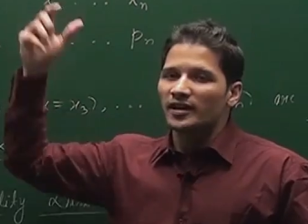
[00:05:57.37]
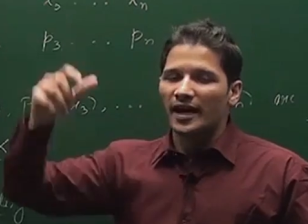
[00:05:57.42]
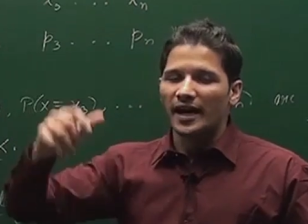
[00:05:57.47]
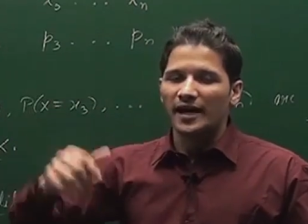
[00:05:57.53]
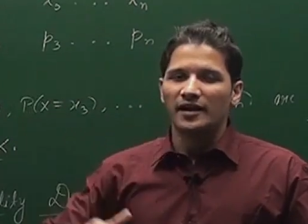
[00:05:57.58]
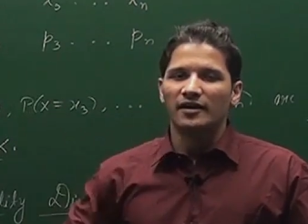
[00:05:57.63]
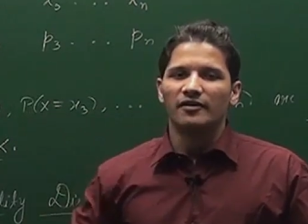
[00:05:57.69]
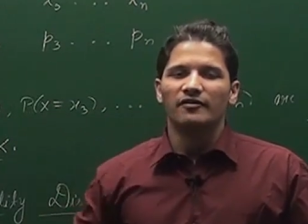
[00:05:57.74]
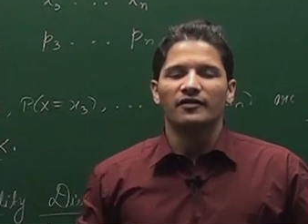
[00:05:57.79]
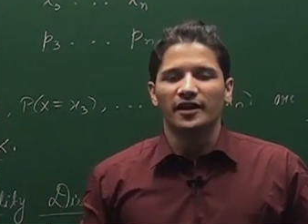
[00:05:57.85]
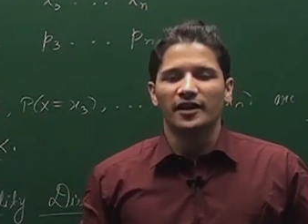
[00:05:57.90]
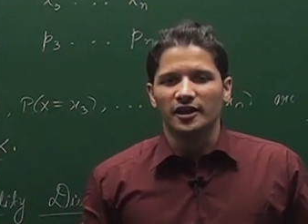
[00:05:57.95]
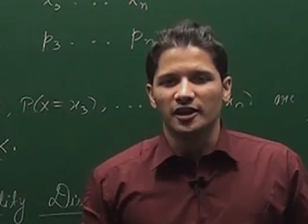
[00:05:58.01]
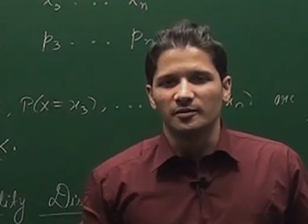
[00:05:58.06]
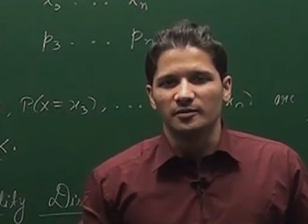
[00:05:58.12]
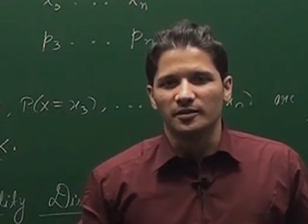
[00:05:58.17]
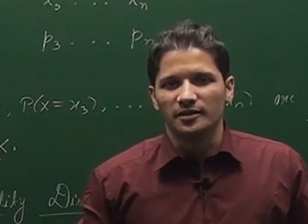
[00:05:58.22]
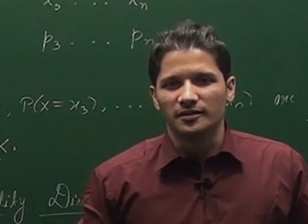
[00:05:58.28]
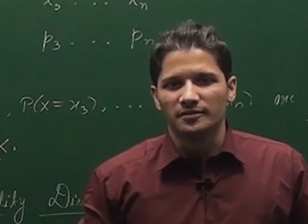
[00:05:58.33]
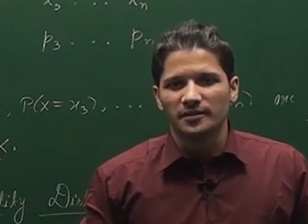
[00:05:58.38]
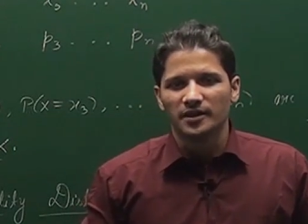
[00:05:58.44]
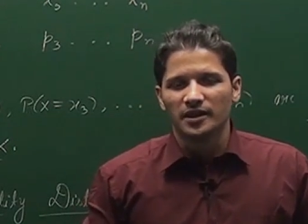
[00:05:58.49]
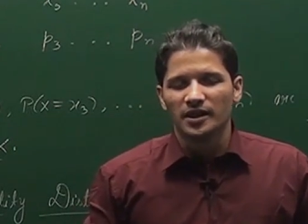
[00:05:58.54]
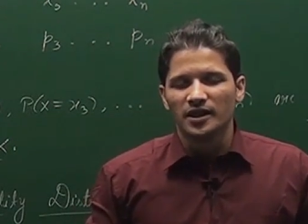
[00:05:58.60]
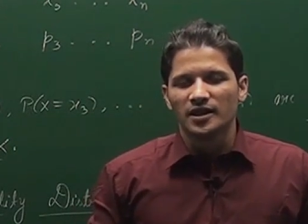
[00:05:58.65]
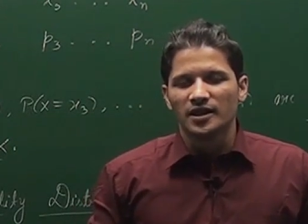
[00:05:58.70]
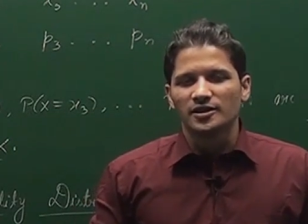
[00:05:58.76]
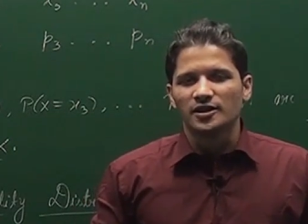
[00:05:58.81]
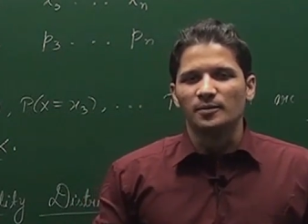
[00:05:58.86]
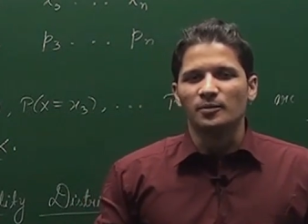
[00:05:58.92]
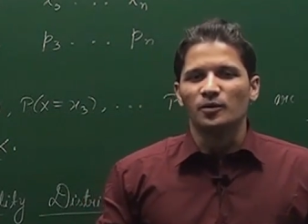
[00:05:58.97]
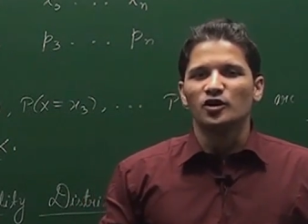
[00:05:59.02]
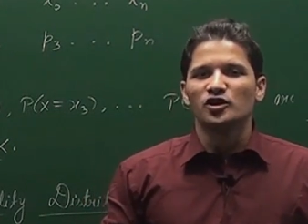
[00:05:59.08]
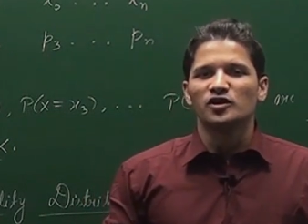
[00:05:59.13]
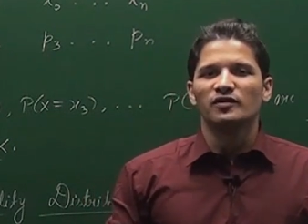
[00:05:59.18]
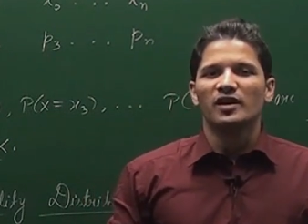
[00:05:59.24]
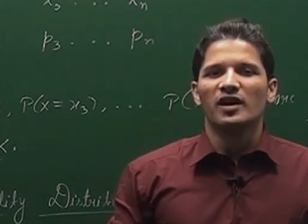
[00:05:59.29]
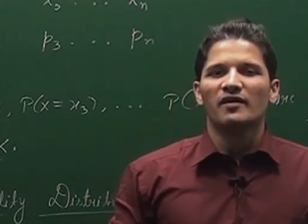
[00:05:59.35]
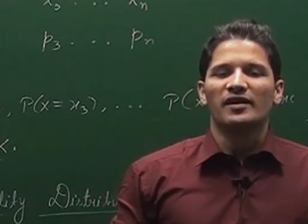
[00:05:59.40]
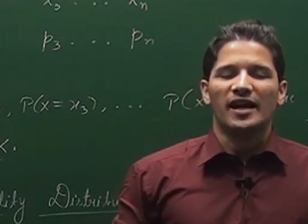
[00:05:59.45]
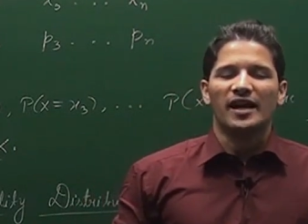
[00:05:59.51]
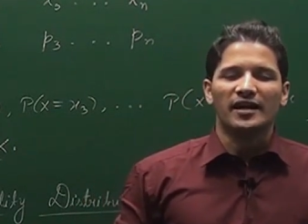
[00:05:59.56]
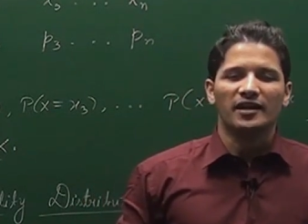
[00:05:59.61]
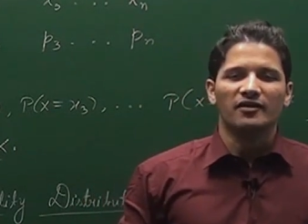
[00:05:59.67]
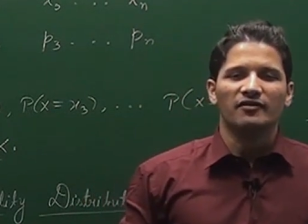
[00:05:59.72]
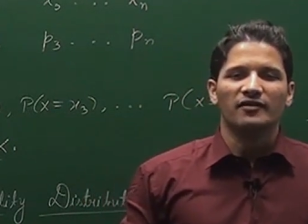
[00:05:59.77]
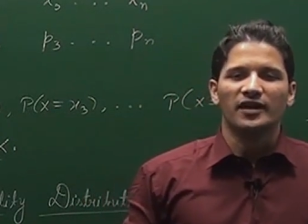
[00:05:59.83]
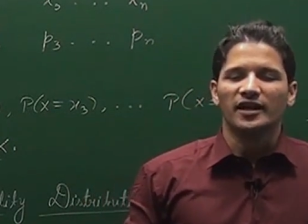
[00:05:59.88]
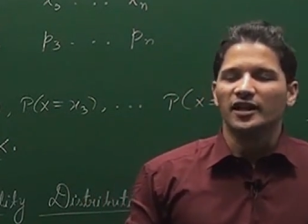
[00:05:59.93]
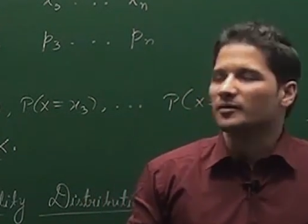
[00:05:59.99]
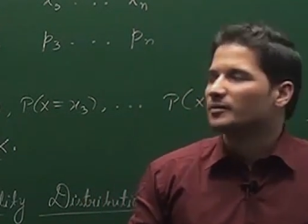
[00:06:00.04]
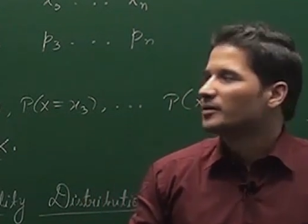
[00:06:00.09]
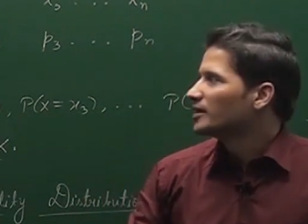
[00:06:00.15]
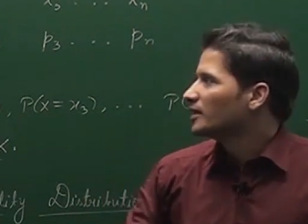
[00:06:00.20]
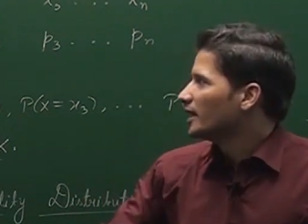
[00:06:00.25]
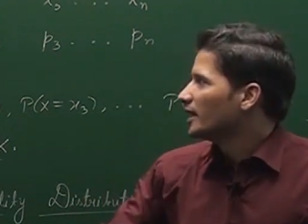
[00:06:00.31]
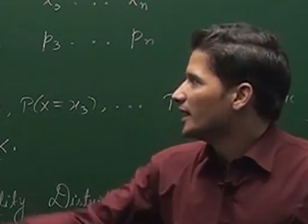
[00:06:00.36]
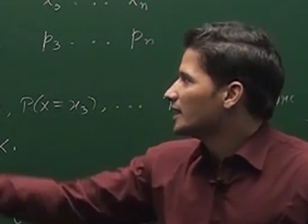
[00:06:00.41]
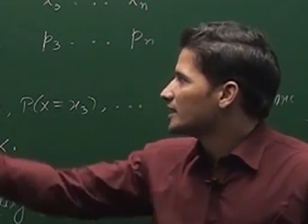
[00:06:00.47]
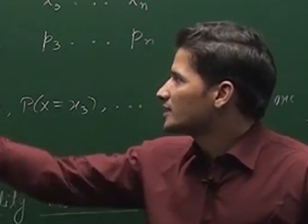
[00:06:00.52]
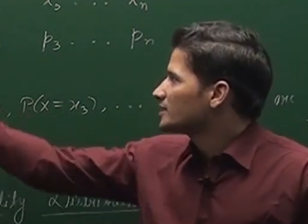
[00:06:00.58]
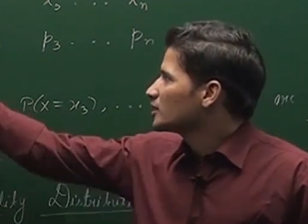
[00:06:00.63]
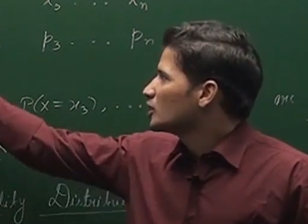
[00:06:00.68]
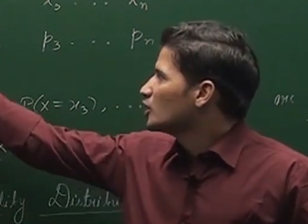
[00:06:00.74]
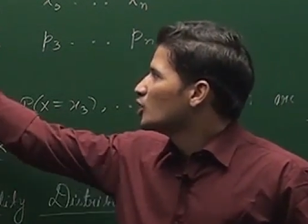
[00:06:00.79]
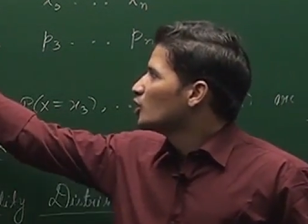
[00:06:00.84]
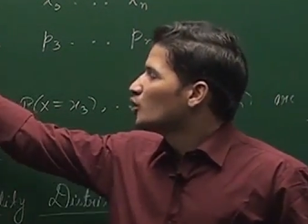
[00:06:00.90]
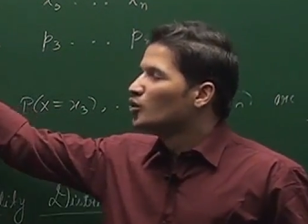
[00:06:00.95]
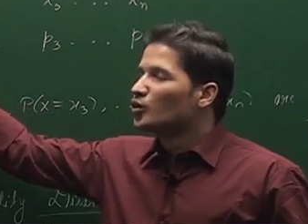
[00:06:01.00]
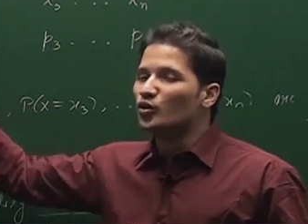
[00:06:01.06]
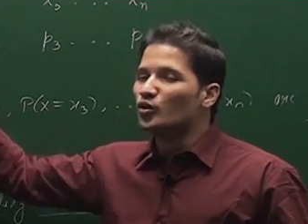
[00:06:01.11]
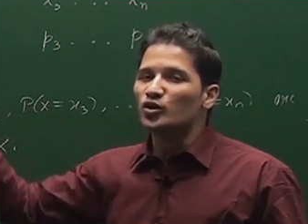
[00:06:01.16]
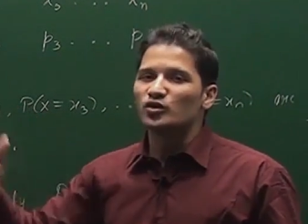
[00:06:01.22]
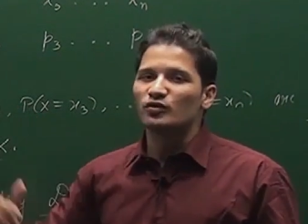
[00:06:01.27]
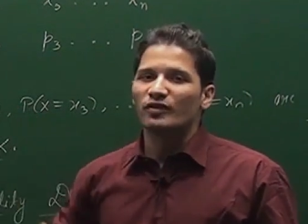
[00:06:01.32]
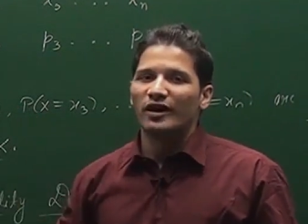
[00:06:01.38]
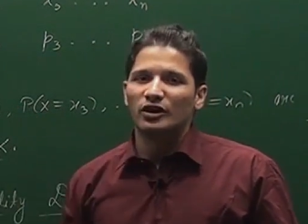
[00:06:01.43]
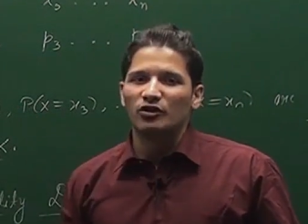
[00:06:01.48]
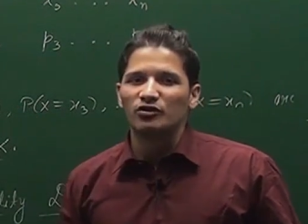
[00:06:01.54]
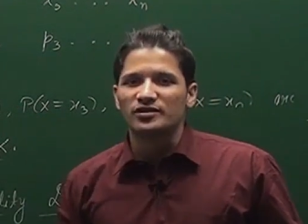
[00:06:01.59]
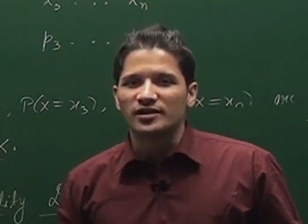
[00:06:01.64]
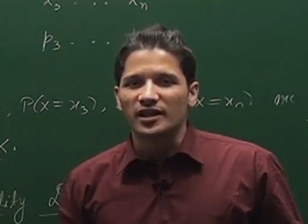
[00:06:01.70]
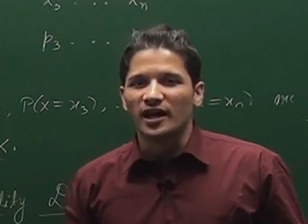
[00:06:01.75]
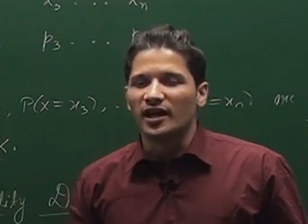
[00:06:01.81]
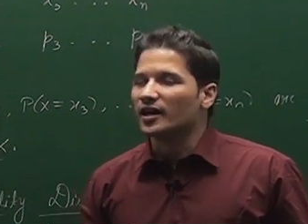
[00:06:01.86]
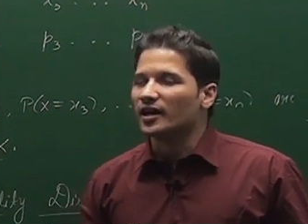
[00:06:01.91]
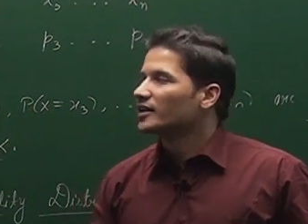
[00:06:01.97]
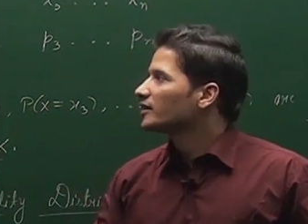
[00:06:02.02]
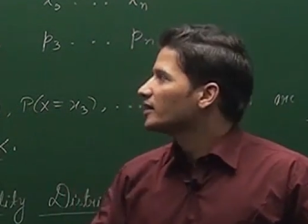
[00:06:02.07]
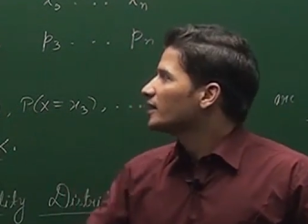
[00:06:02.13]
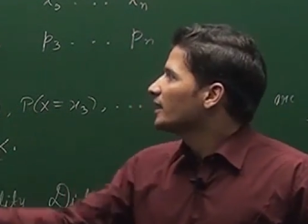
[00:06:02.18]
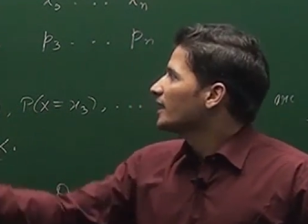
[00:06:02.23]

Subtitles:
random variable. Suppose we have a random variable x whose values are